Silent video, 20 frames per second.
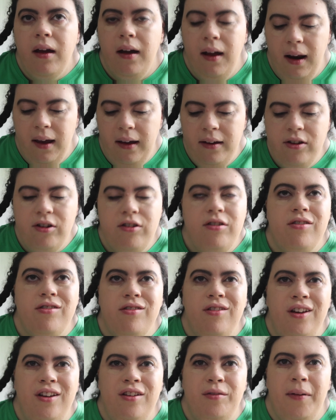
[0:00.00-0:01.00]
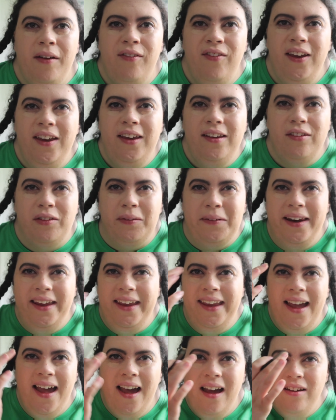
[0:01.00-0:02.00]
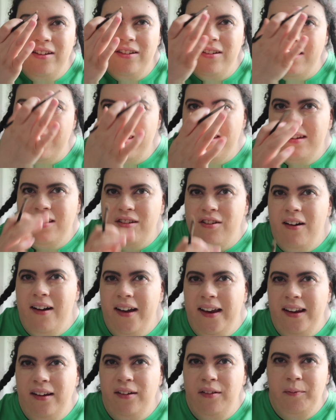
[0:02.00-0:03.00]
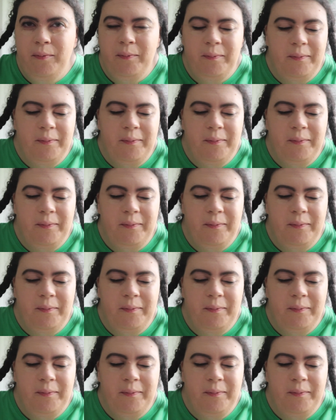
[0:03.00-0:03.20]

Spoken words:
I like to just use my fingers when I can just to try and